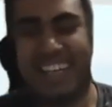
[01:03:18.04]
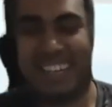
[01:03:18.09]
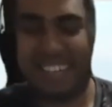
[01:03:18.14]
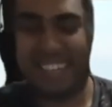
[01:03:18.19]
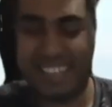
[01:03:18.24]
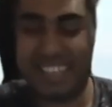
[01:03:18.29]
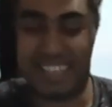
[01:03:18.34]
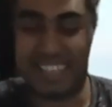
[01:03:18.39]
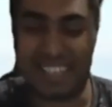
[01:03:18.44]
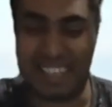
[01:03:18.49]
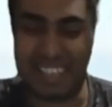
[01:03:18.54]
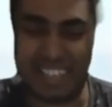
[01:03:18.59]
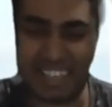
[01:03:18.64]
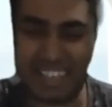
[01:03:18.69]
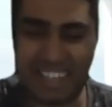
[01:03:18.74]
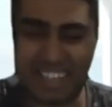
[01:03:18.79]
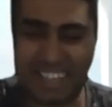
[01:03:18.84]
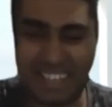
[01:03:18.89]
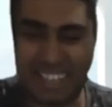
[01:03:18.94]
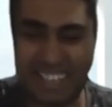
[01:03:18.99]
That
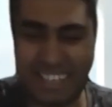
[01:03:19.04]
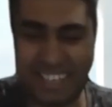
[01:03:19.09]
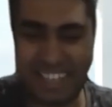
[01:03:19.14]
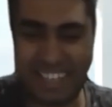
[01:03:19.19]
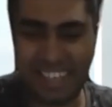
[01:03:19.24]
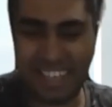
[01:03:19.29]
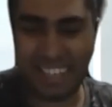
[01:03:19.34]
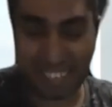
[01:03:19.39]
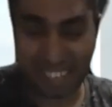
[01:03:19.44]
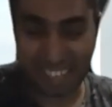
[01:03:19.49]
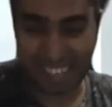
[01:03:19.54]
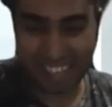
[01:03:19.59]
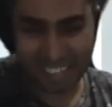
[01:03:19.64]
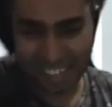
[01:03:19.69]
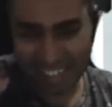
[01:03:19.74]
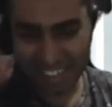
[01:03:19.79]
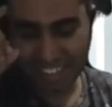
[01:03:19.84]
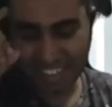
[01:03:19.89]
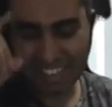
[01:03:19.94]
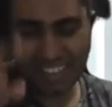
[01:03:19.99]

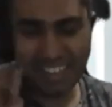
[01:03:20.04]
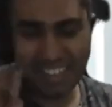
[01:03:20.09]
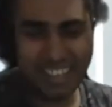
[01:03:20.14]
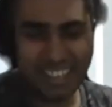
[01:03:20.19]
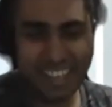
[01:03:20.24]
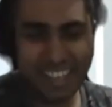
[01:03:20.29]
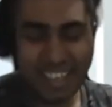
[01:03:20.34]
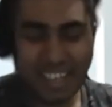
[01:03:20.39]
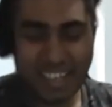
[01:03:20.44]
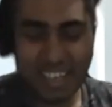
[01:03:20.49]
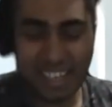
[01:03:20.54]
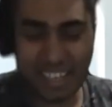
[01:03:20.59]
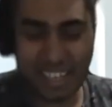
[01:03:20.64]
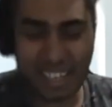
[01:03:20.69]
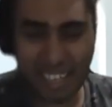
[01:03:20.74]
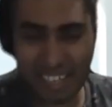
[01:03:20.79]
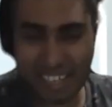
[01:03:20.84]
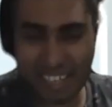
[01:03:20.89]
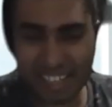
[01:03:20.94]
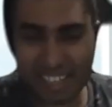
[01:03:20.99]
needed.
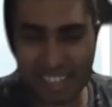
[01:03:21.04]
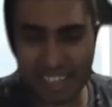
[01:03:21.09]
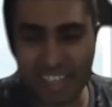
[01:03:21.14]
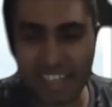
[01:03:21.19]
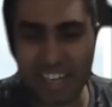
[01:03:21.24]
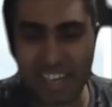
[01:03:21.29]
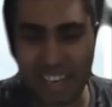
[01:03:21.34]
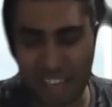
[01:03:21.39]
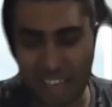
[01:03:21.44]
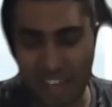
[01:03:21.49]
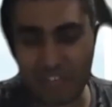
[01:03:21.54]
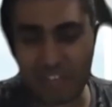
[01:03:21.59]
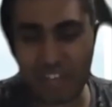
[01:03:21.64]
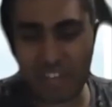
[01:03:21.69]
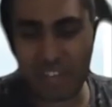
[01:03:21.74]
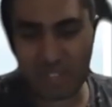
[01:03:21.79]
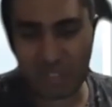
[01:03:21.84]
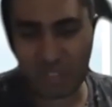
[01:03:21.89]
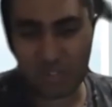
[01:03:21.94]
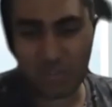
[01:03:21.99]
It is said that laughing
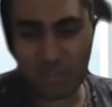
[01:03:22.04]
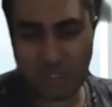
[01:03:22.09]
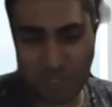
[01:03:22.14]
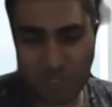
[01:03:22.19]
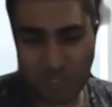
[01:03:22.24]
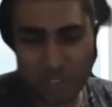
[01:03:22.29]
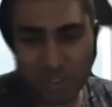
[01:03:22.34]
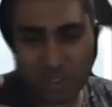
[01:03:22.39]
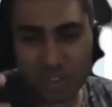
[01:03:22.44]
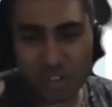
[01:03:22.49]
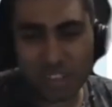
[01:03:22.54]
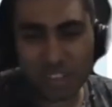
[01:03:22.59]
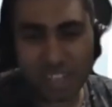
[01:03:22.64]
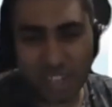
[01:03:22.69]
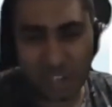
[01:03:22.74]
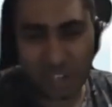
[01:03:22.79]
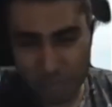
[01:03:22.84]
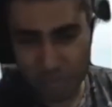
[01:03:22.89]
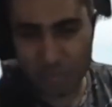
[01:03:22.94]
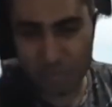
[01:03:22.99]
is also one of the good
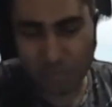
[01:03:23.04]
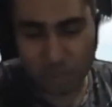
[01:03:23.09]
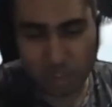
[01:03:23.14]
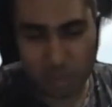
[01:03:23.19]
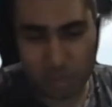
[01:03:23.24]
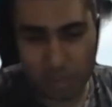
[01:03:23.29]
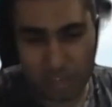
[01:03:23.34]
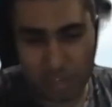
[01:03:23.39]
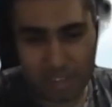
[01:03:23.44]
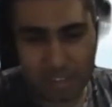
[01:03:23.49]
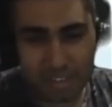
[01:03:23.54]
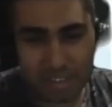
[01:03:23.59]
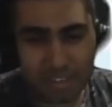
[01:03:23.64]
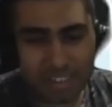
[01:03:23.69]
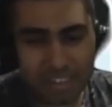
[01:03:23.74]
therapy for the brain.